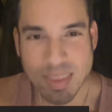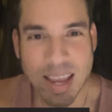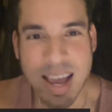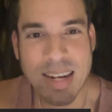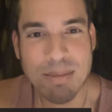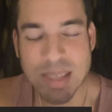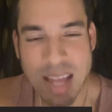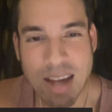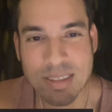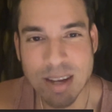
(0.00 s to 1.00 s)
him
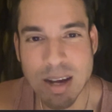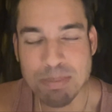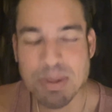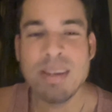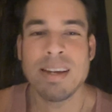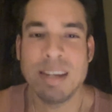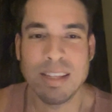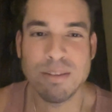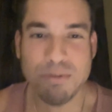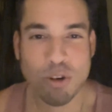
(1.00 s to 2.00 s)
locked up in
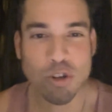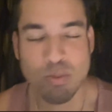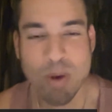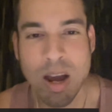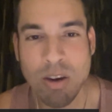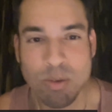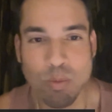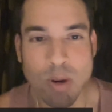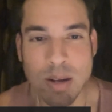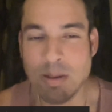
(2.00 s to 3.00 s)
the first
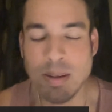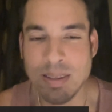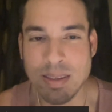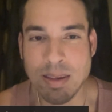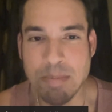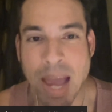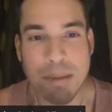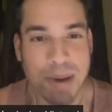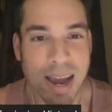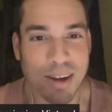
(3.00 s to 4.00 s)
round, the
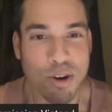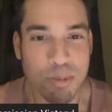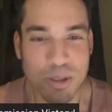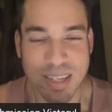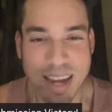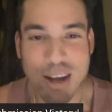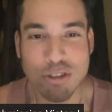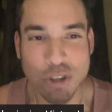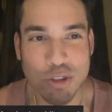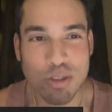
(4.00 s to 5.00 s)
backpack, almost like
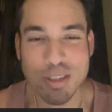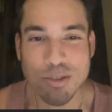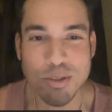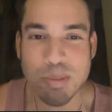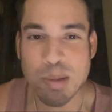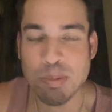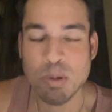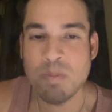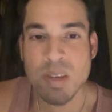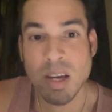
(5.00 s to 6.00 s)
Aljo used to do to
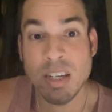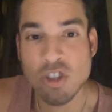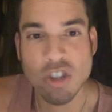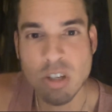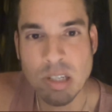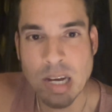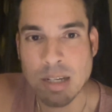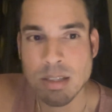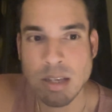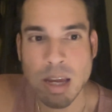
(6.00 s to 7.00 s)
people, and he just could not
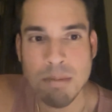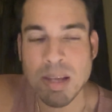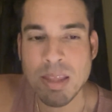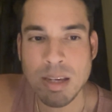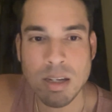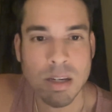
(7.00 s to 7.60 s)
escape. I think